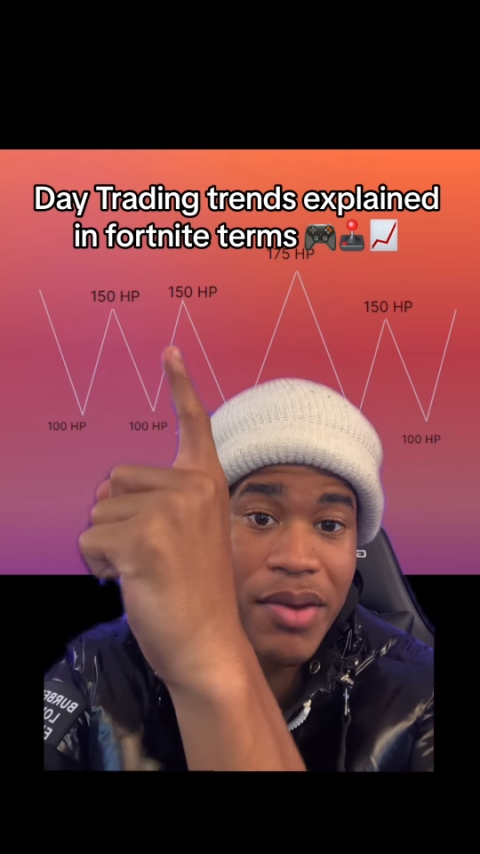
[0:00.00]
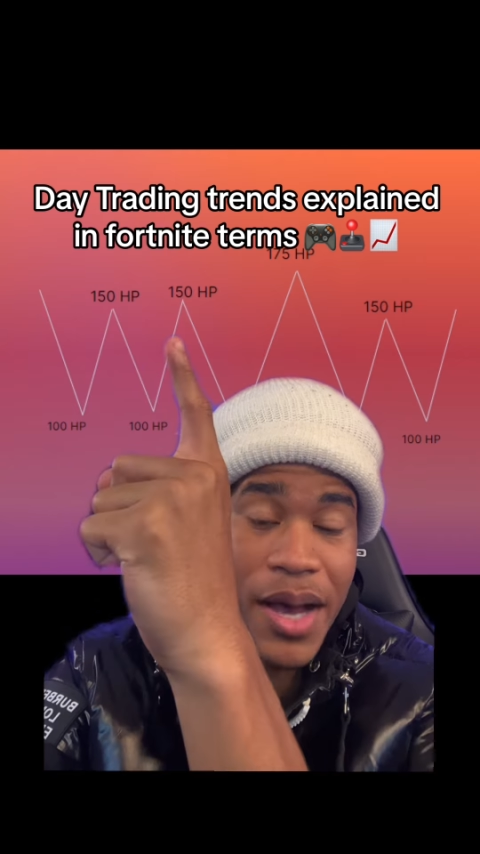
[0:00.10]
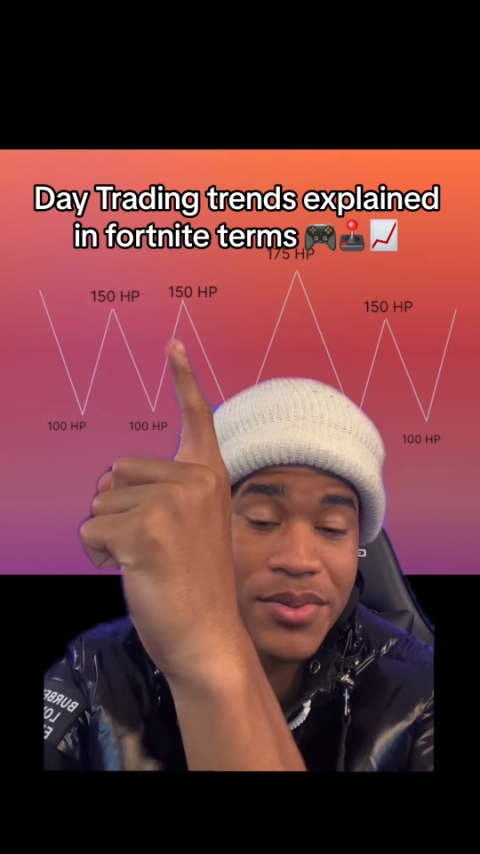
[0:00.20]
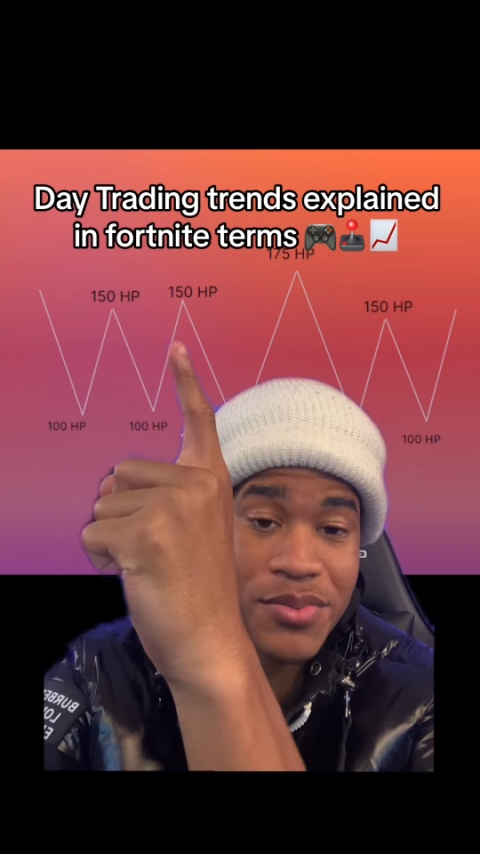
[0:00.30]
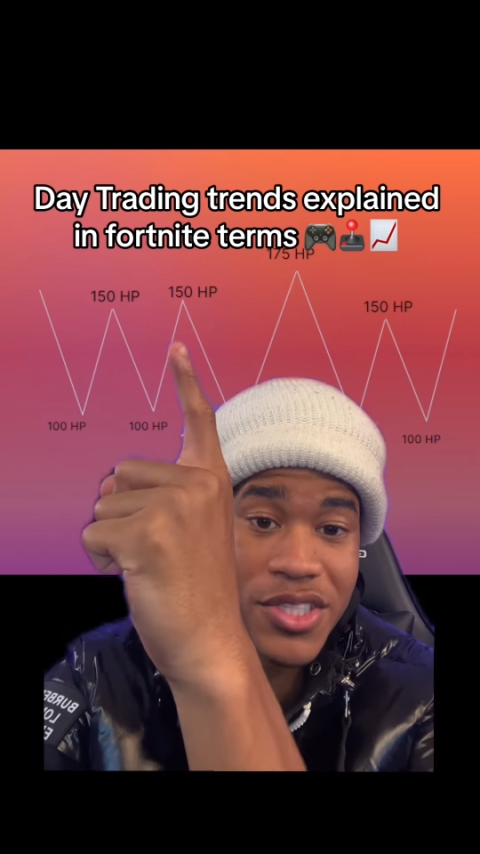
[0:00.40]

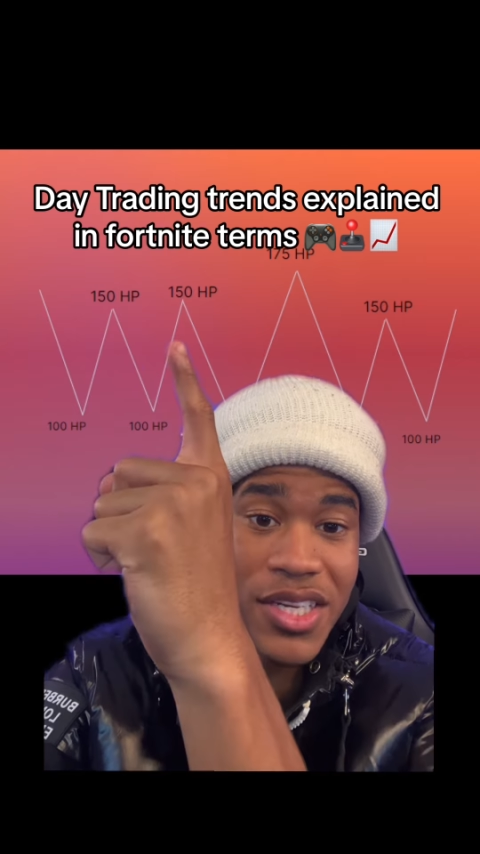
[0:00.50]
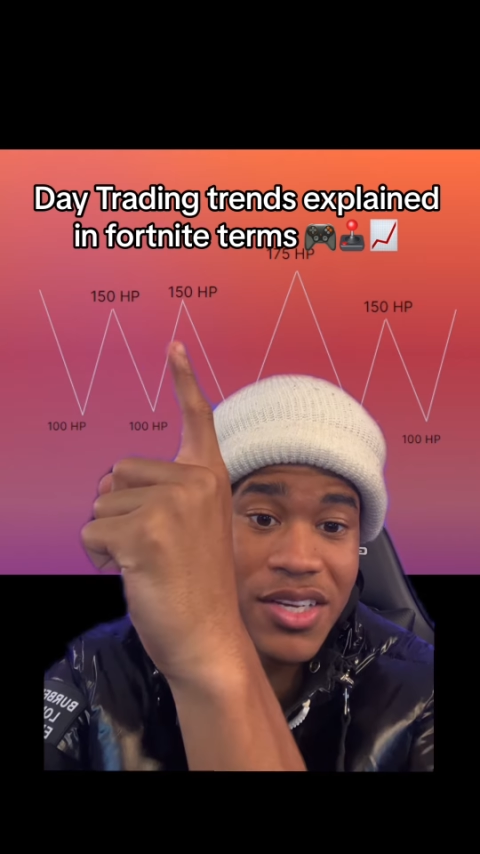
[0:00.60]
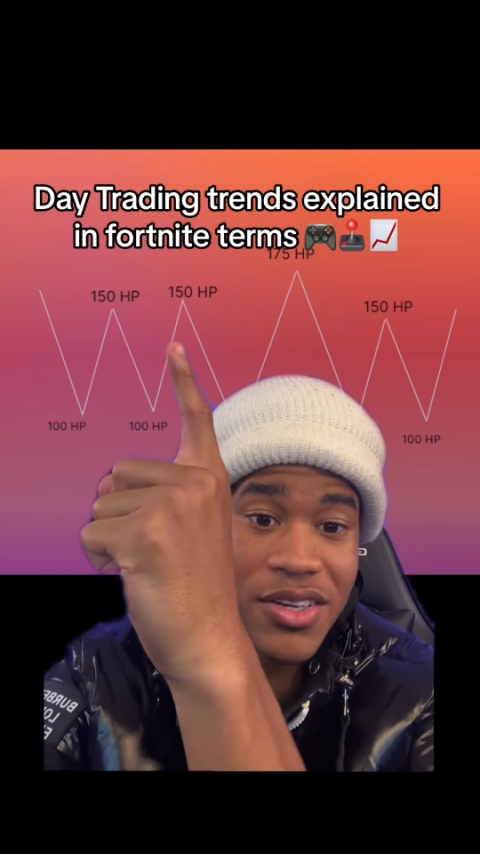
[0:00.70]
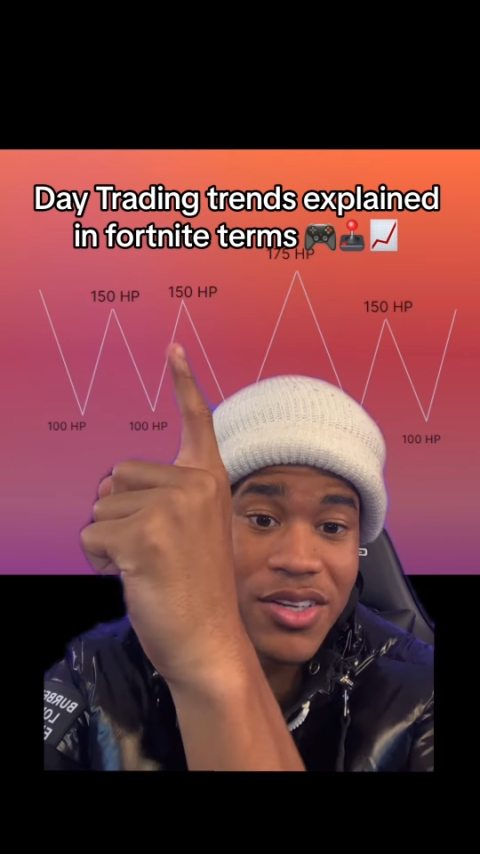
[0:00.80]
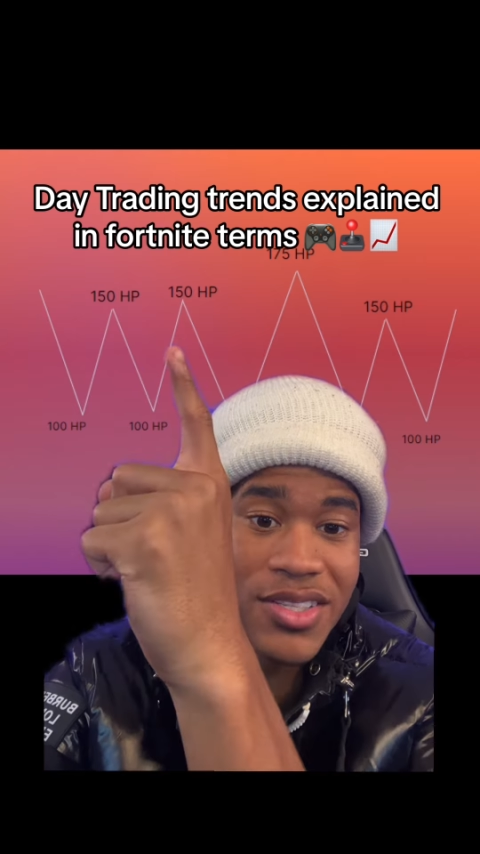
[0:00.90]
pop some
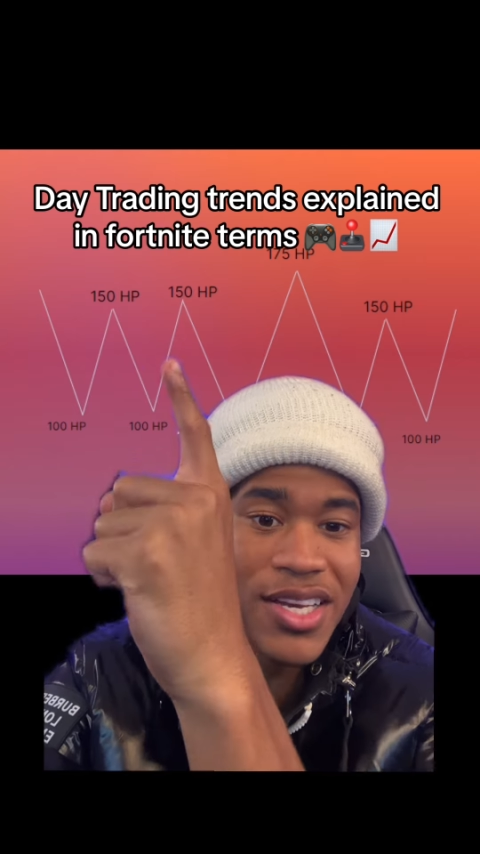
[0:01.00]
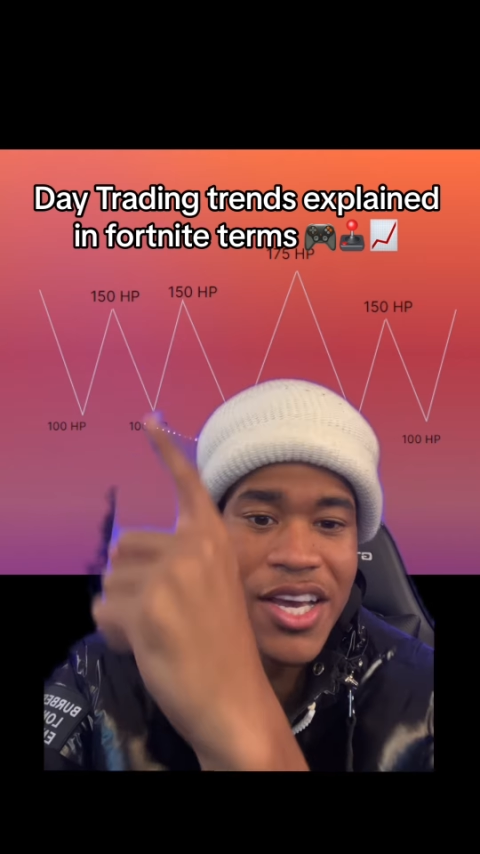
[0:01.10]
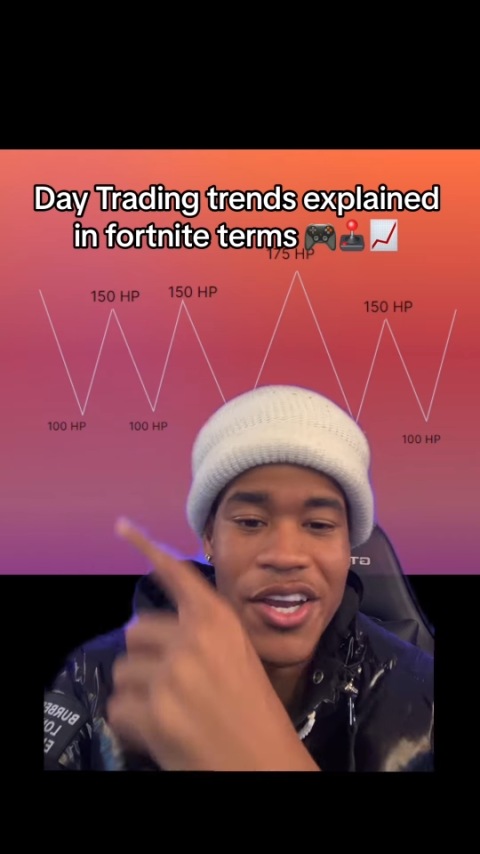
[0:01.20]
shields.